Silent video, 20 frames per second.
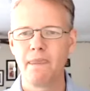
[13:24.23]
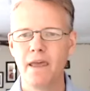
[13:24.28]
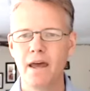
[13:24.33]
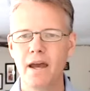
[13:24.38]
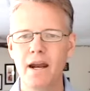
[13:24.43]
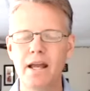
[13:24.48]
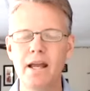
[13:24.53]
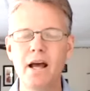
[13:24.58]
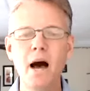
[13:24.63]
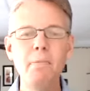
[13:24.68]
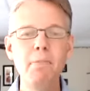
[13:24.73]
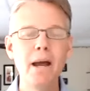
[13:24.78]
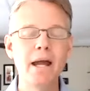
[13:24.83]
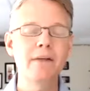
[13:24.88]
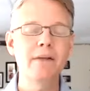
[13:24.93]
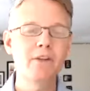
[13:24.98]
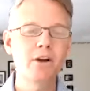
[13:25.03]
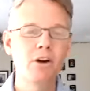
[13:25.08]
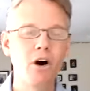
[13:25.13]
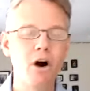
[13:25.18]
And I got back
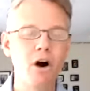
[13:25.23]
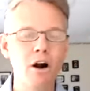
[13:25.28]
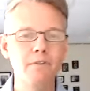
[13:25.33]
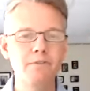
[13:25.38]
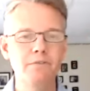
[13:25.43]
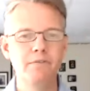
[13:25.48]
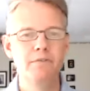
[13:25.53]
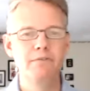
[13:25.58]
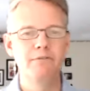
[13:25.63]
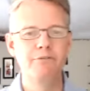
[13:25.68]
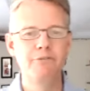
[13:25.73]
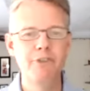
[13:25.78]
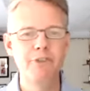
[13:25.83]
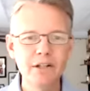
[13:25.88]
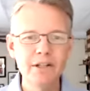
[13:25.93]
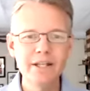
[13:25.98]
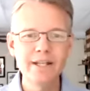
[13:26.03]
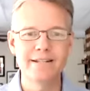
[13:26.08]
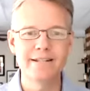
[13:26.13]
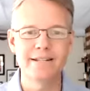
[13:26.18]
in the car
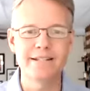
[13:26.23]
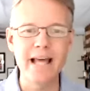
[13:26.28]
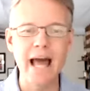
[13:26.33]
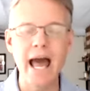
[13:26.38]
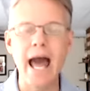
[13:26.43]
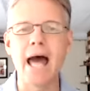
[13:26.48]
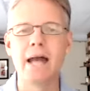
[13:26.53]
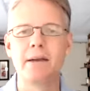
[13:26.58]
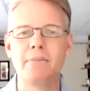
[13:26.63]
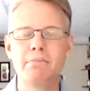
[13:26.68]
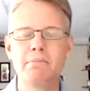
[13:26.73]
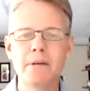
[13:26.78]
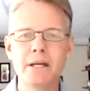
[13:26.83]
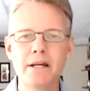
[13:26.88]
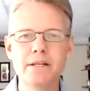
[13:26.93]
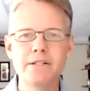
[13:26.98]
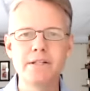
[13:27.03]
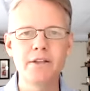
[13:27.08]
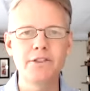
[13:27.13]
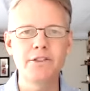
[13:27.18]
feeling sad
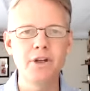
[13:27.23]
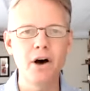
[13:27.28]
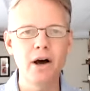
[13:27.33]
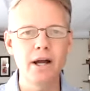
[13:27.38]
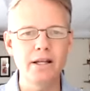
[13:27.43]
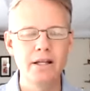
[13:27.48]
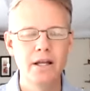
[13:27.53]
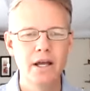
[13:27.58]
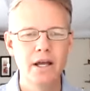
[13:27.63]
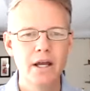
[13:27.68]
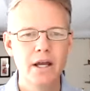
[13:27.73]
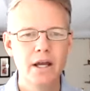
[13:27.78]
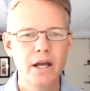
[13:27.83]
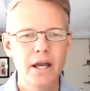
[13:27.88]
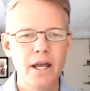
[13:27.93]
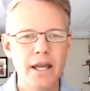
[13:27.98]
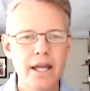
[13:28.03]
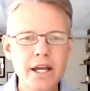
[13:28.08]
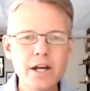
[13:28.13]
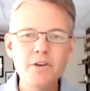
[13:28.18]
because I thought,
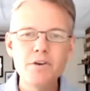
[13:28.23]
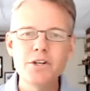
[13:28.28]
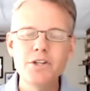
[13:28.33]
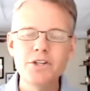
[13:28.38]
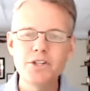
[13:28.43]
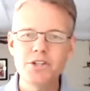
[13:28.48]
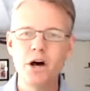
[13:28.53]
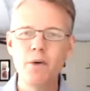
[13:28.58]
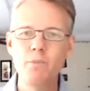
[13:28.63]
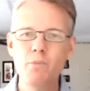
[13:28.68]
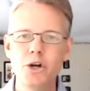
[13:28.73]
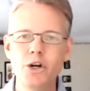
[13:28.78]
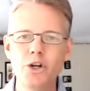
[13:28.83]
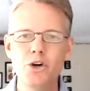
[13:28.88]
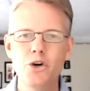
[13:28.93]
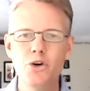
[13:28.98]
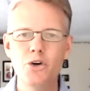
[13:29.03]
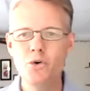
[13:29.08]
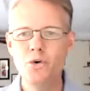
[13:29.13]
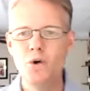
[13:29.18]
here is someone
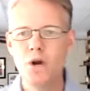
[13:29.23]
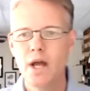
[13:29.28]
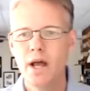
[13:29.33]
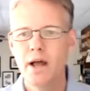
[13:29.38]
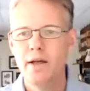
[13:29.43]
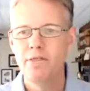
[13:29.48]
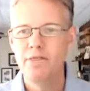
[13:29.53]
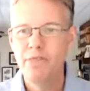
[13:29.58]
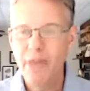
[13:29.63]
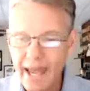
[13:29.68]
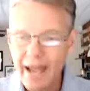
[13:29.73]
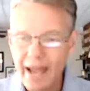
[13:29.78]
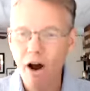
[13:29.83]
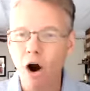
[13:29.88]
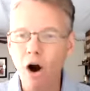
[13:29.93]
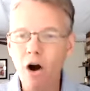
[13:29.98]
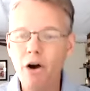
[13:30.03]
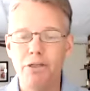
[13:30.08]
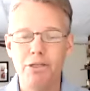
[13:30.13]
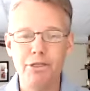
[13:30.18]
who, they
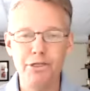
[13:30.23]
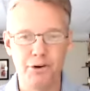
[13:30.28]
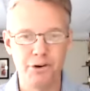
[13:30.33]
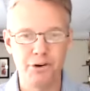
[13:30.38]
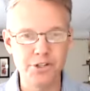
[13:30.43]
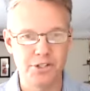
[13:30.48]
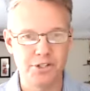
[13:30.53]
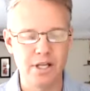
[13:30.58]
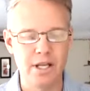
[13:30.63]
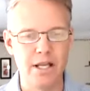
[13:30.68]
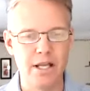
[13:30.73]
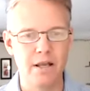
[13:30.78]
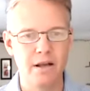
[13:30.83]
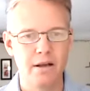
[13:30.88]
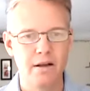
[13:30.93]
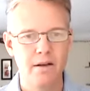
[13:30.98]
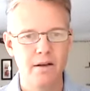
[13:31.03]
are thirsty.